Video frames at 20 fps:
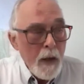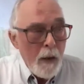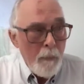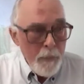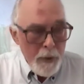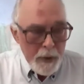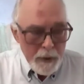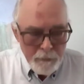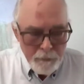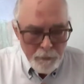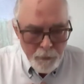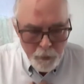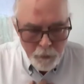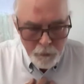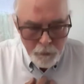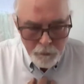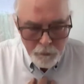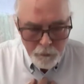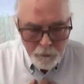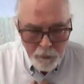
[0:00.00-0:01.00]

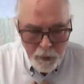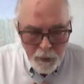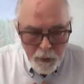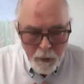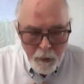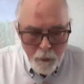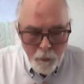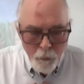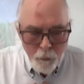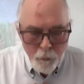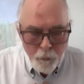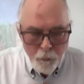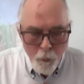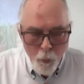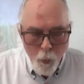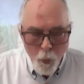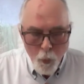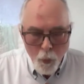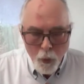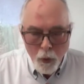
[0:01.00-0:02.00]
metaverse
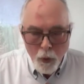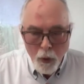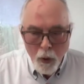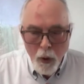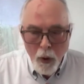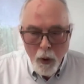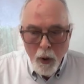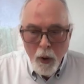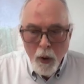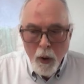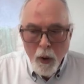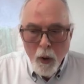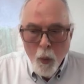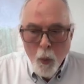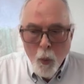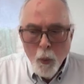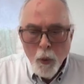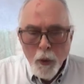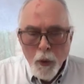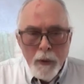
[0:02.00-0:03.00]
for
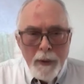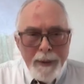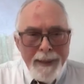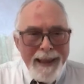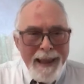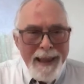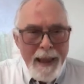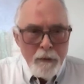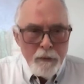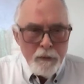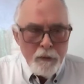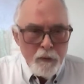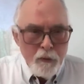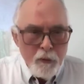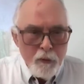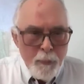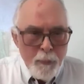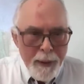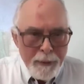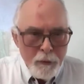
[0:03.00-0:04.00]
oil and gas
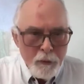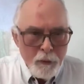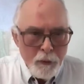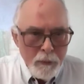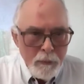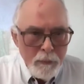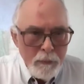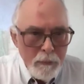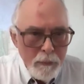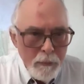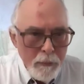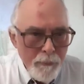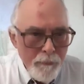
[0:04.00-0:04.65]
inspection,